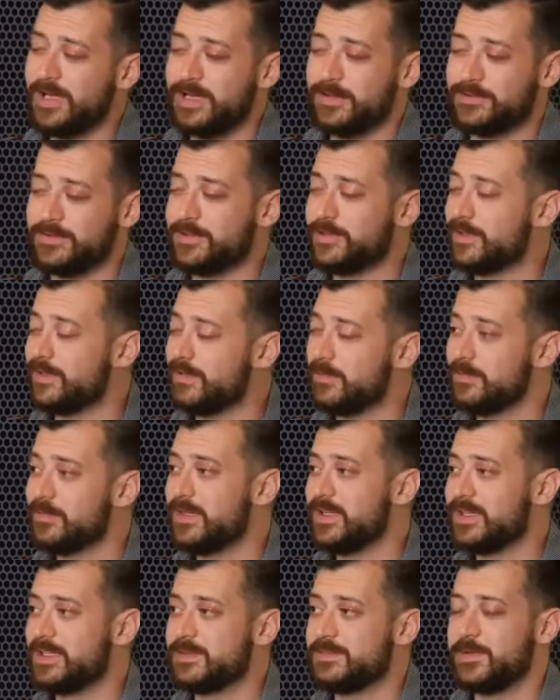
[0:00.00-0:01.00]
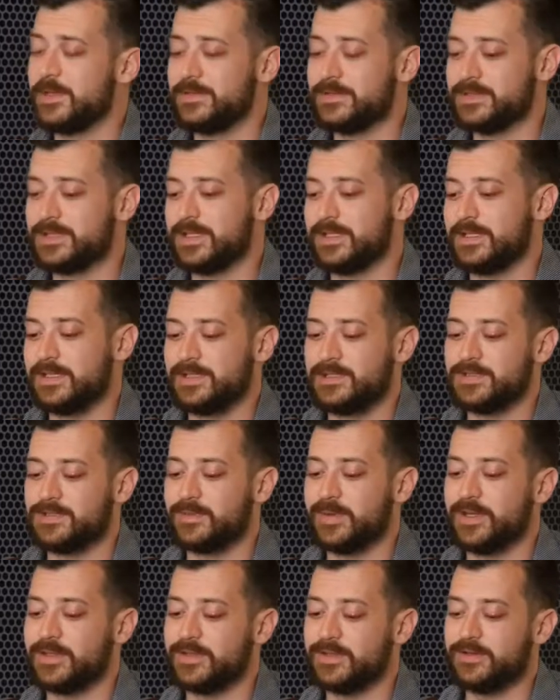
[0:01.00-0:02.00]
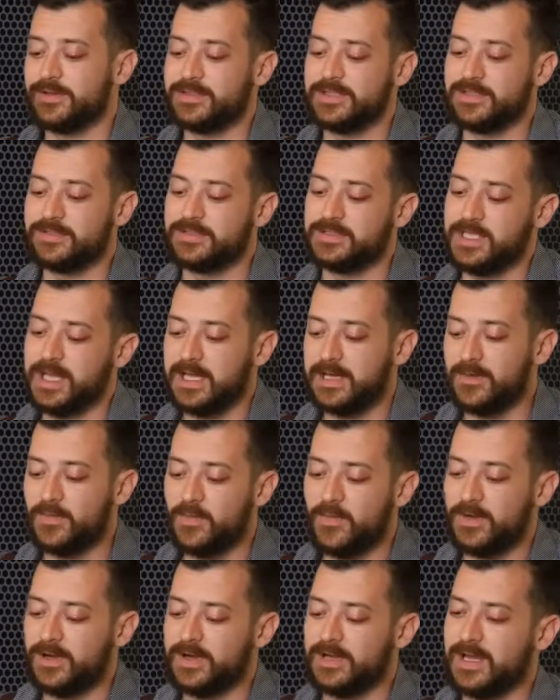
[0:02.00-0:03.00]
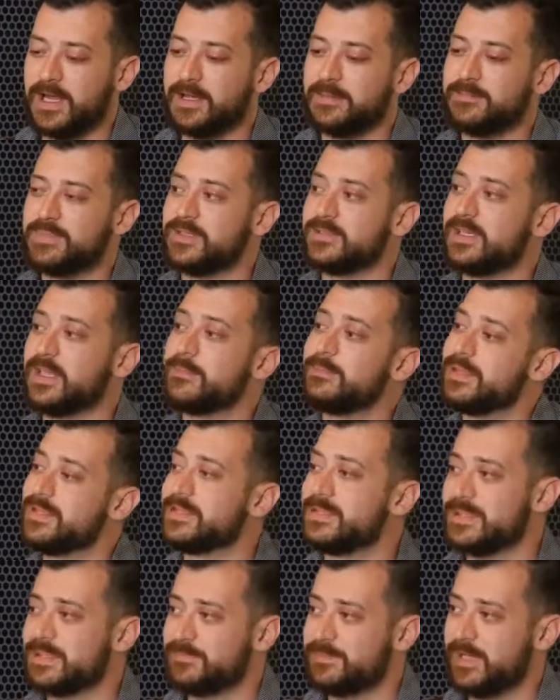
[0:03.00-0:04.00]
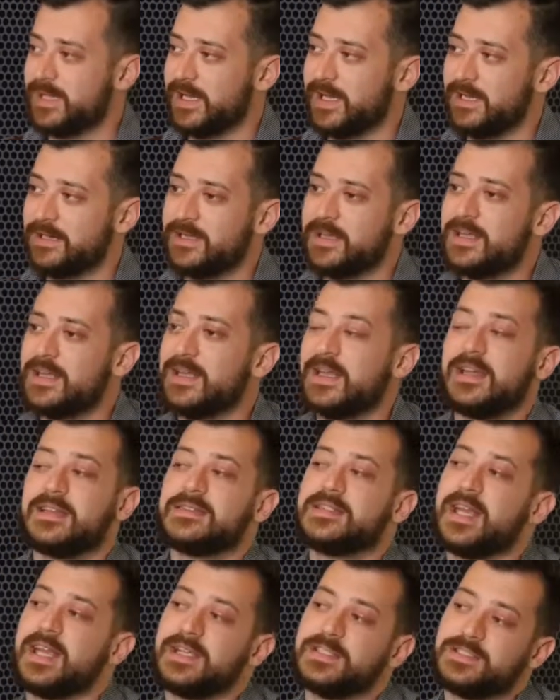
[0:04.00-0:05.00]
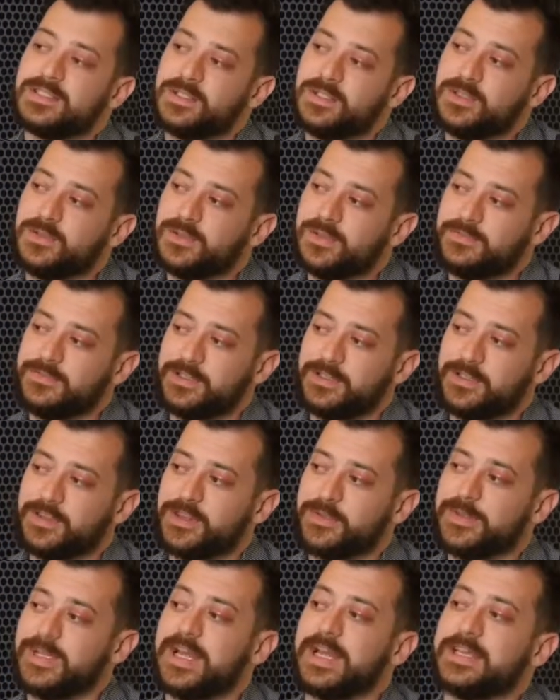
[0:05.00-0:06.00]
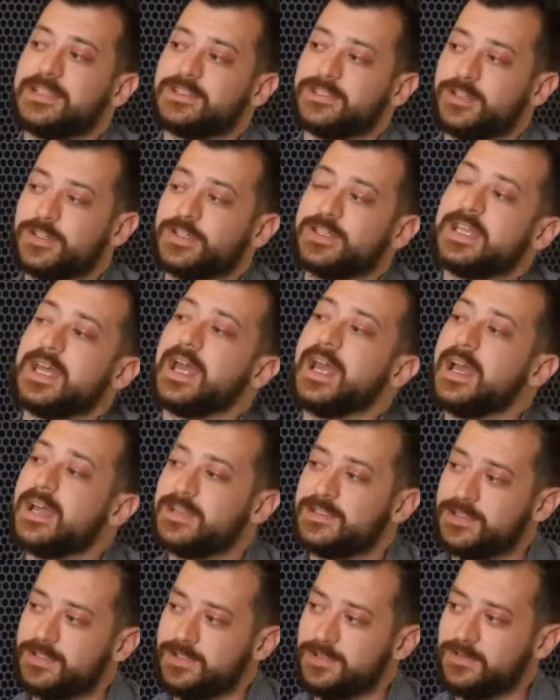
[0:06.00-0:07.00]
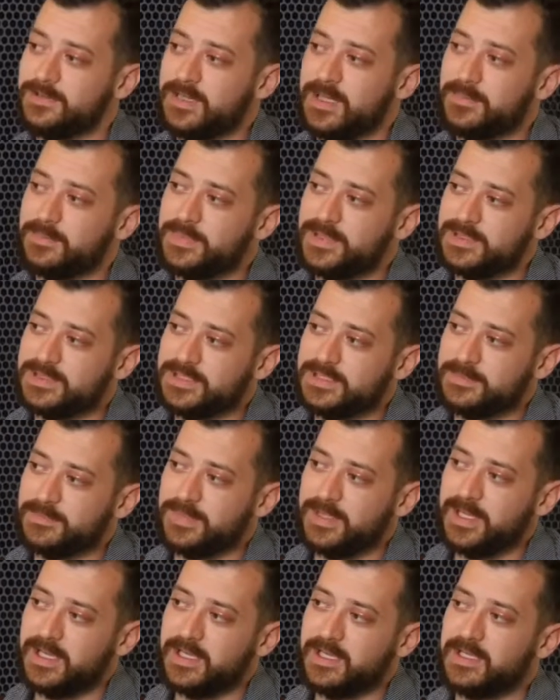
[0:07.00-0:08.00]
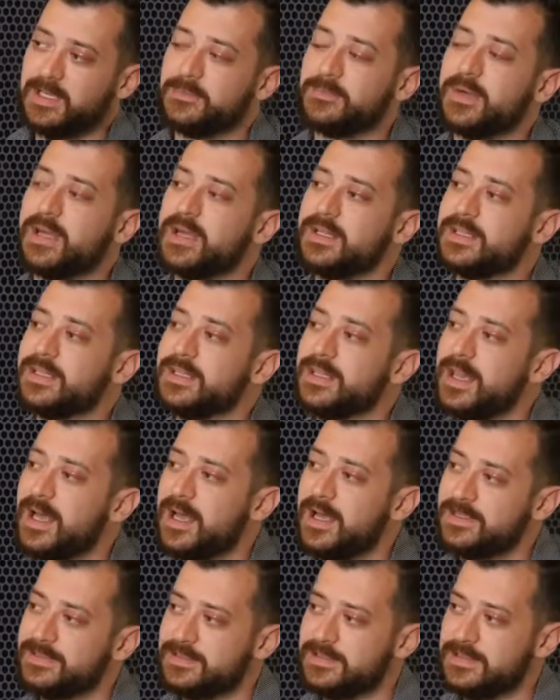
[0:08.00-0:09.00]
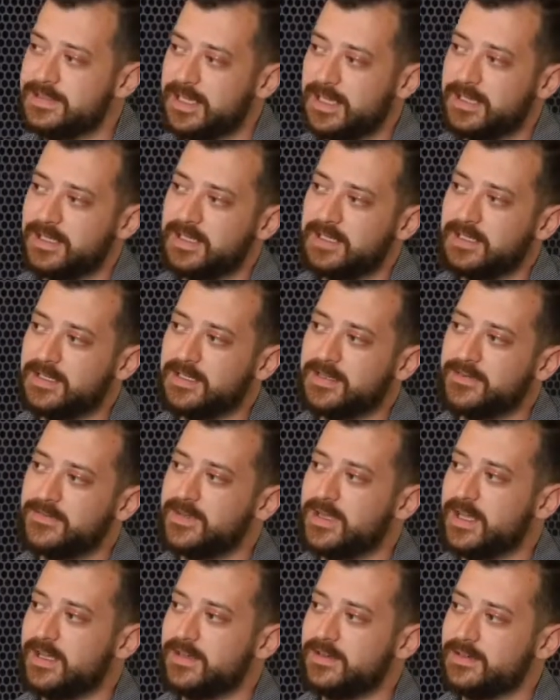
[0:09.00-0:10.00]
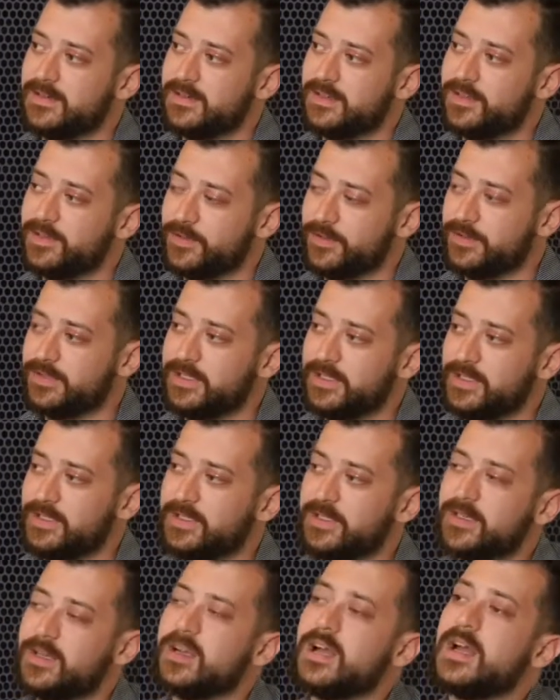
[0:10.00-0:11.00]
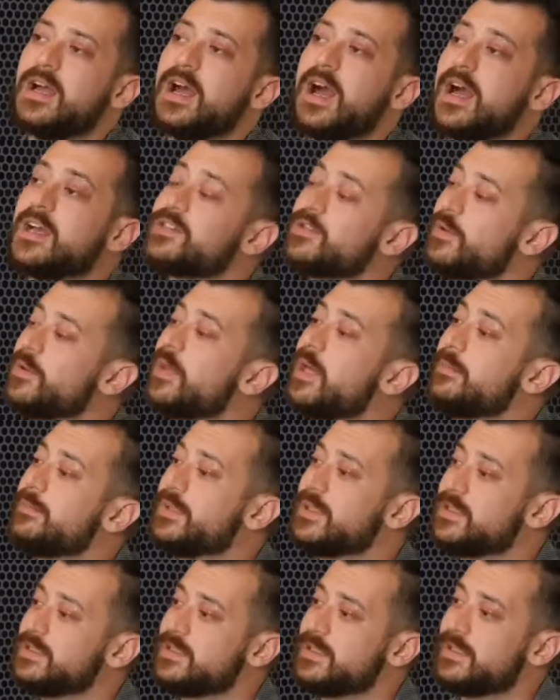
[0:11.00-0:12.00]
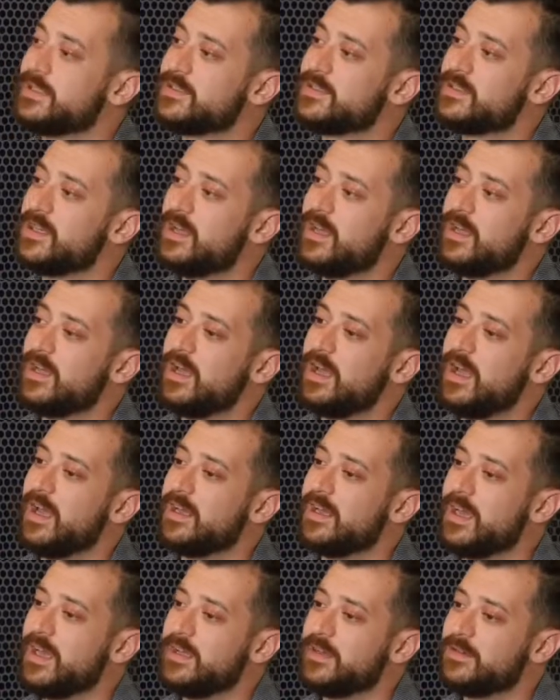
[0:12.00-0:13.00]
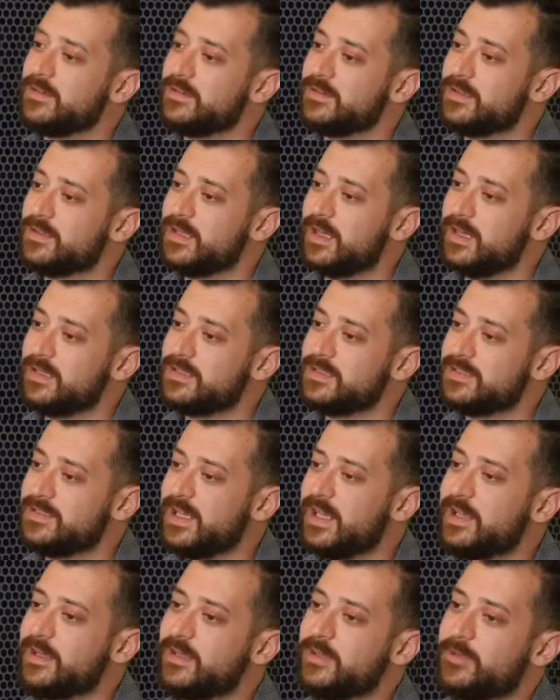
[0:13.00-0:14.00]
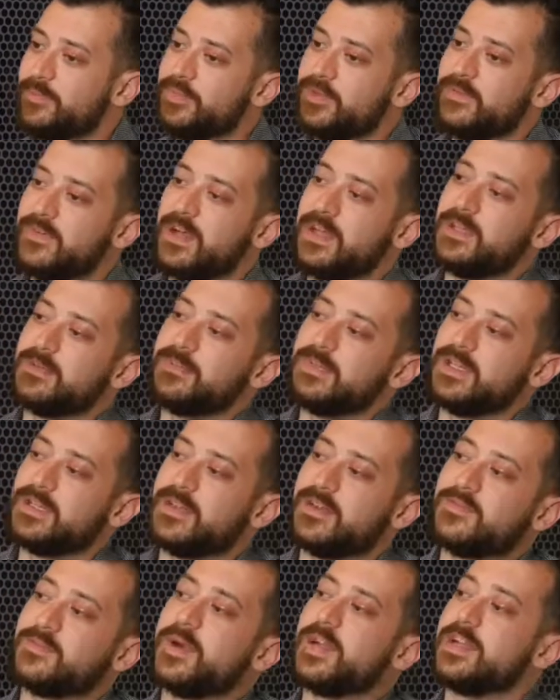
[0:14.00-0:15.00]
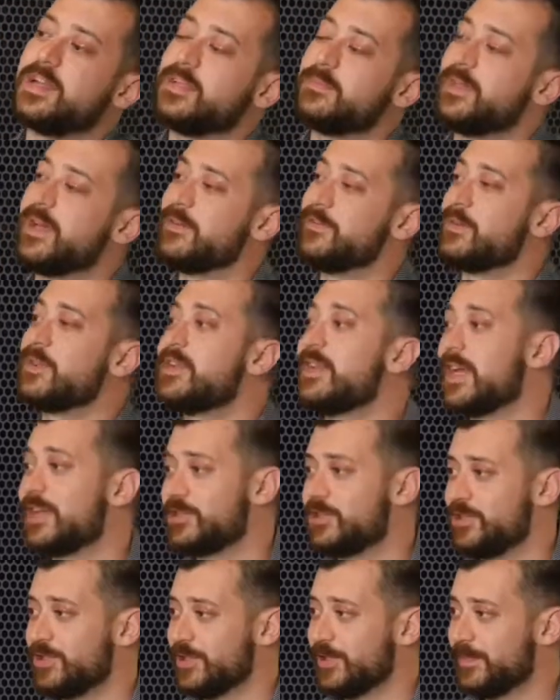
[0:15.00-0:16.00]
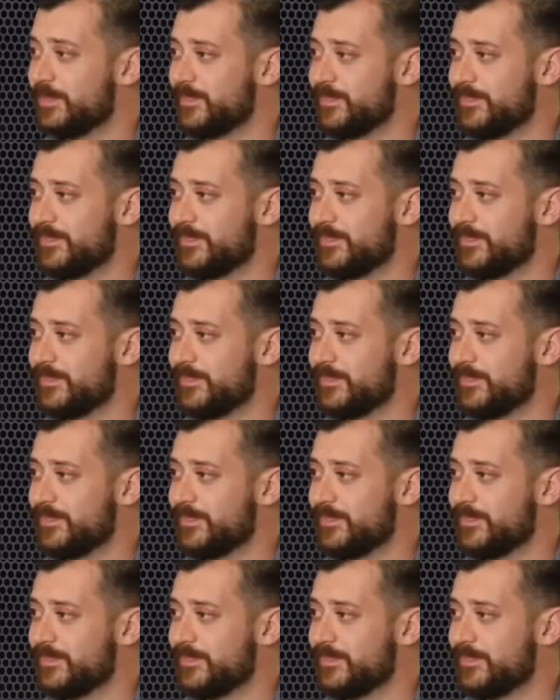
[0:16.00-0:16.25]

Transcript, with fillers: and it wasn't giving me the experience I needed. So my third year, day one, I built a business plan. Day two of year three, I started to execute that business plan, and by the last day of that third year, I sold that business, and that, that sale provided me enough money to pay for the next year.